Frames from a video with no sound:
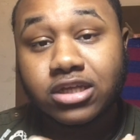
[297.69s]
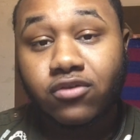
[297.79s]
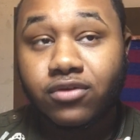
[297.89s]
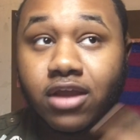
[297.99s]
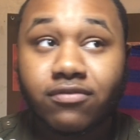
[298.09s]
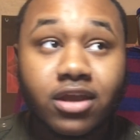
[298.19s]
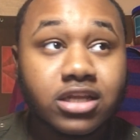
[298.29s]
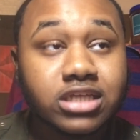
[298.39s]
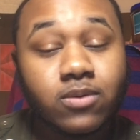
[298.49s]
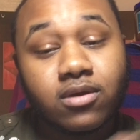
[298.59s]
Now if they're in the tank
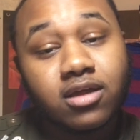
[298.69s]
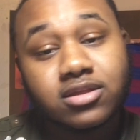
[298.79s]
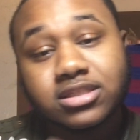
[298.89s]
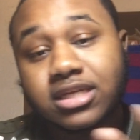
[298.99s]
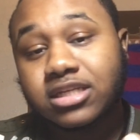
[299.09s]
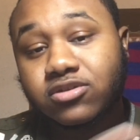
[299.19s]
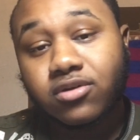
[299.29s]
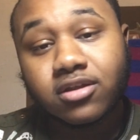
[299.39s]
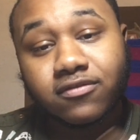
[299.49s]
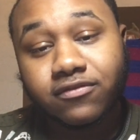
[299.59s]
with other cichlids or other fish,